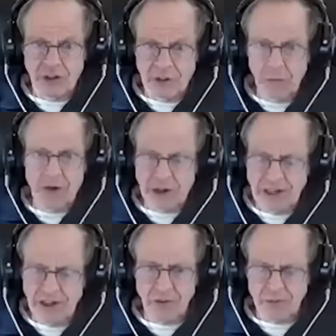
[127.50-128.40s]
They want
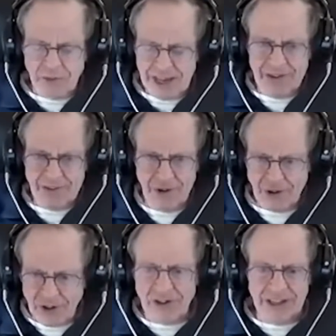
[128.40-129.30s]
to, very
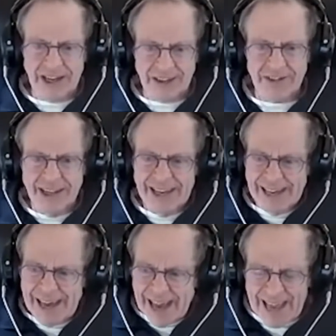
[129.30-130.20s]
good, yes.
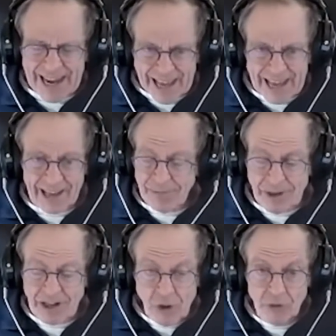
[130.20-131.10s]

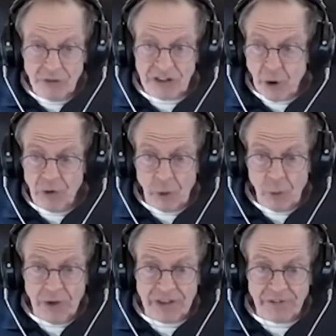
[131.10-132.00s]
Gold's the only
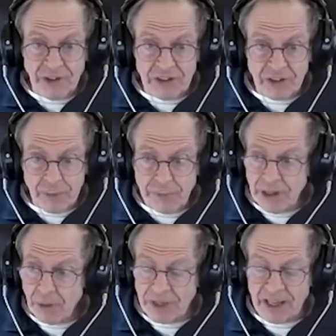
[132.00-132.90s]
one that fits the bill
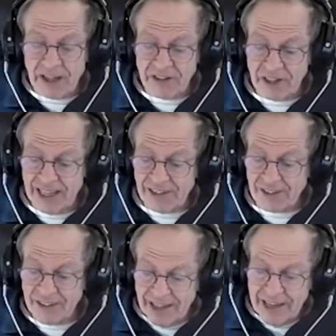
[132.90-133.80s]
because it's,
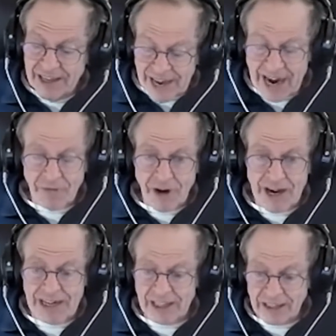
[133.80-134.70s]

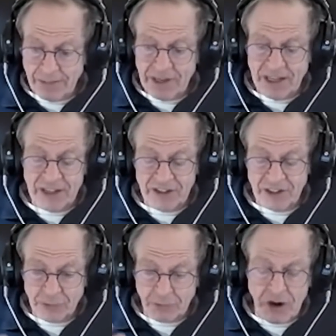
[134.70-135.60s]
ironically, because
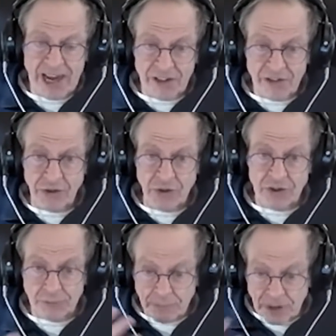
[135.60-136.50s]
it's prized for its
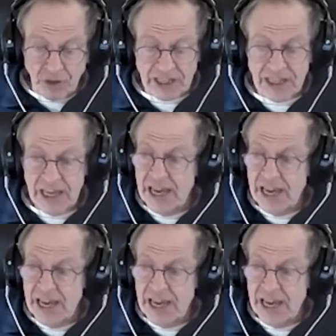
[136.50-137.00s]
beauty,